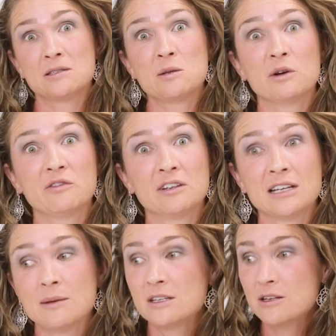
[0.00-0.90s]
is the perfect
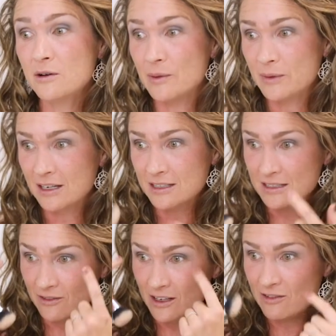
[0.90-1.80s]
time to do it because
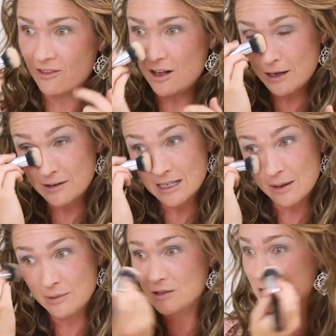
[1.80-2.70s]
if any fallout has
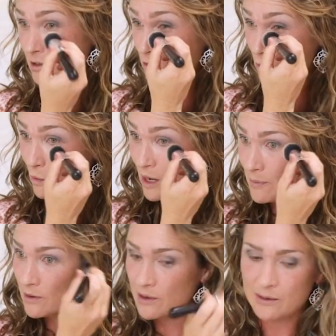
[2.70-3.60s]
happened, you can just
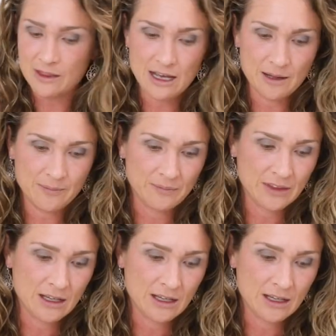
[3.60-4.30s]
wipe it away with that.